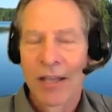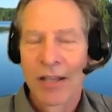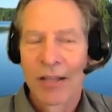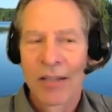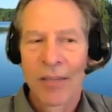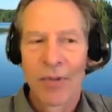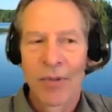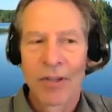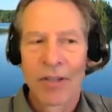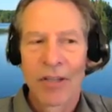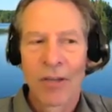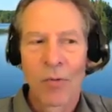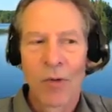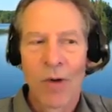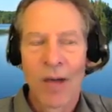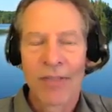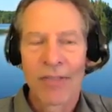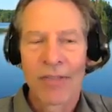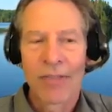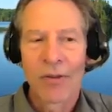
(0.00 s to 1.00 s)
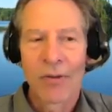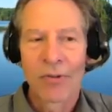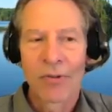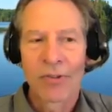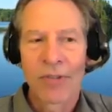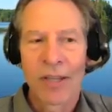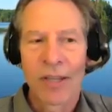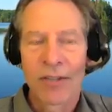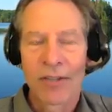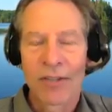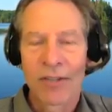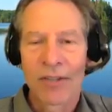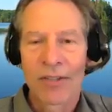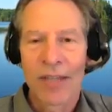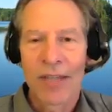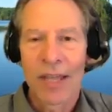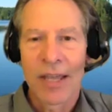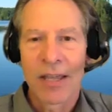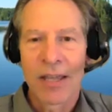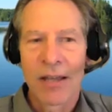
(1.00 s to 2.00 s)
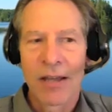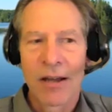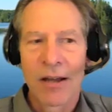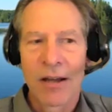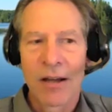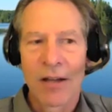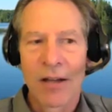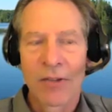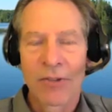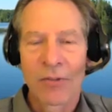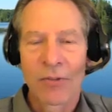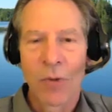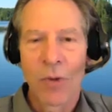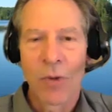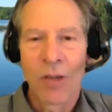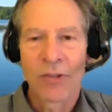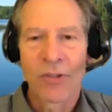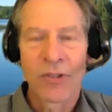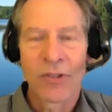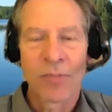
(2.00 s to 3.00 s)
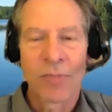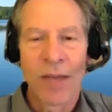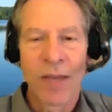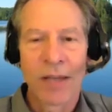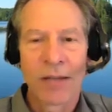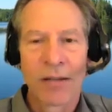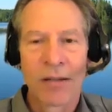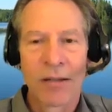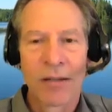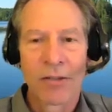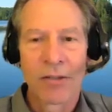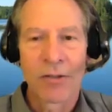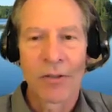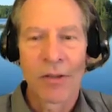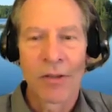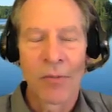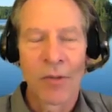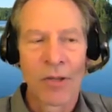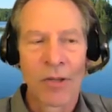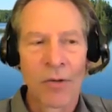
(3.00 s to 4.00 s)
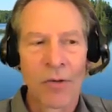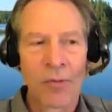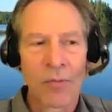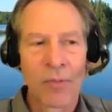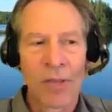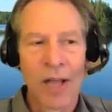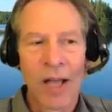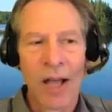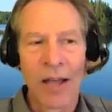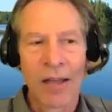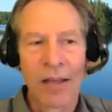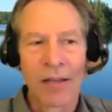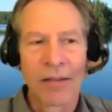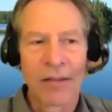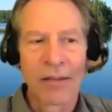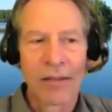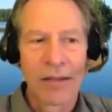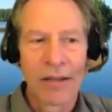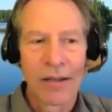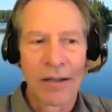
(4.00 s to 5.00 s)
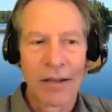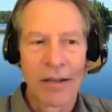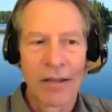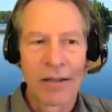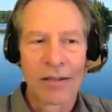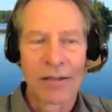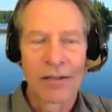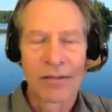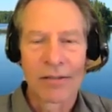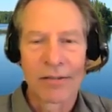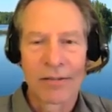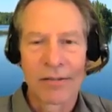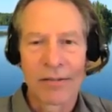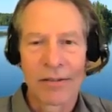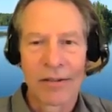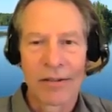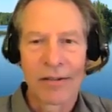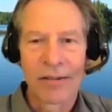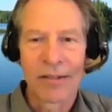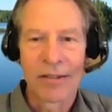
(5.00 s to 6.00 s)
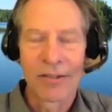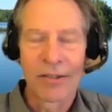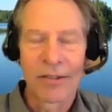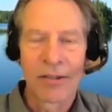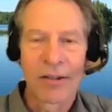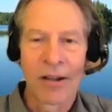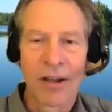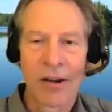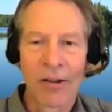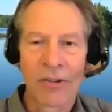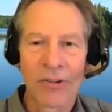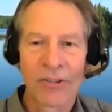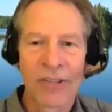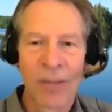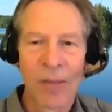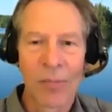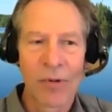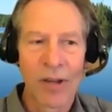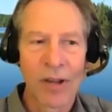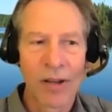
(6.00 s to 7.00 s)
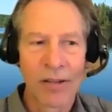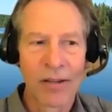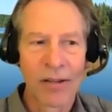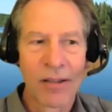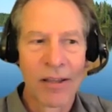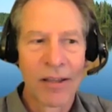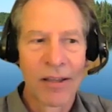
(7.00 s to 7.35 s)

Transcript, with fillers: typically you want those things to stay uh, well suspended so that when you apply it, uh, it doesn't, uh, it's not, all separated.